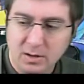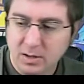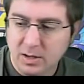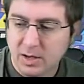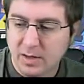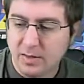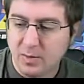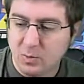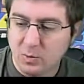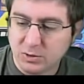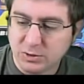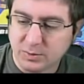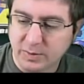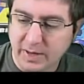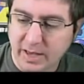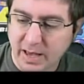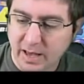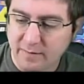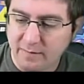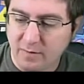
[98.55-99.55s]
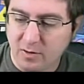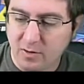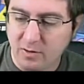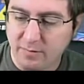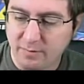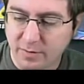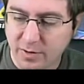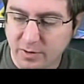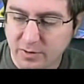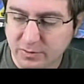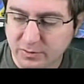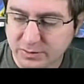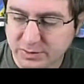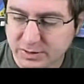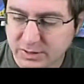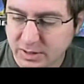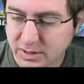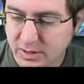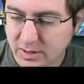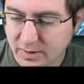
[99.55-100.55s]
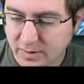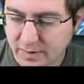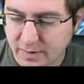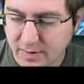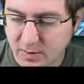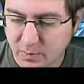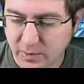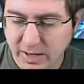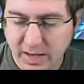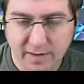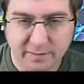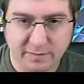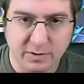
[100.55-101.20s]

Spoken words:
And then once we have all of those, then we have